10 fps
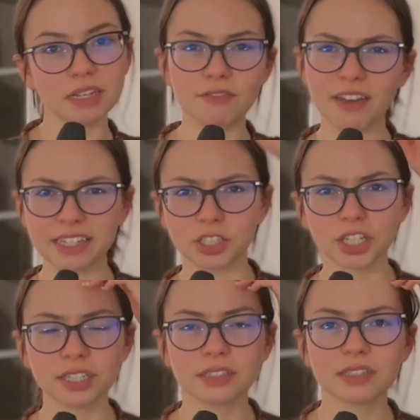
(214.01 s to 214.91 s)

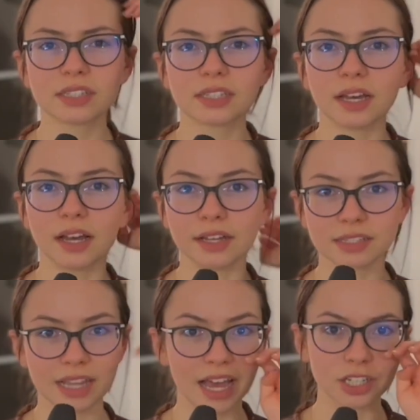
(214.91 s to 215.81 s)
inventions
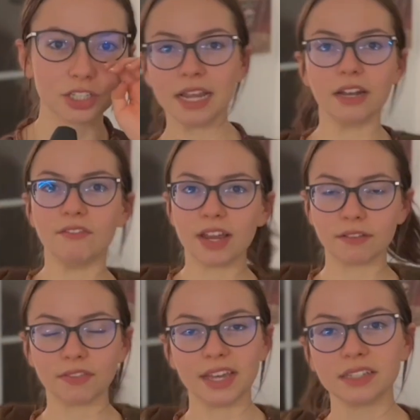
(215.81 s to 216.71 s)
slash
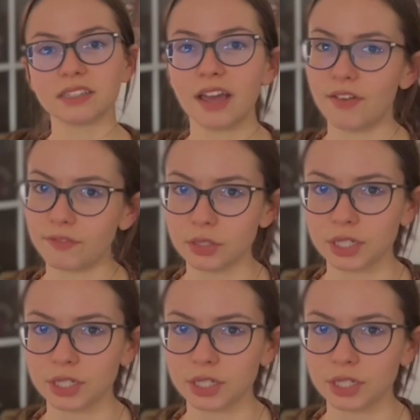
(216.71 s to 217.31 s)
innovative things I've ever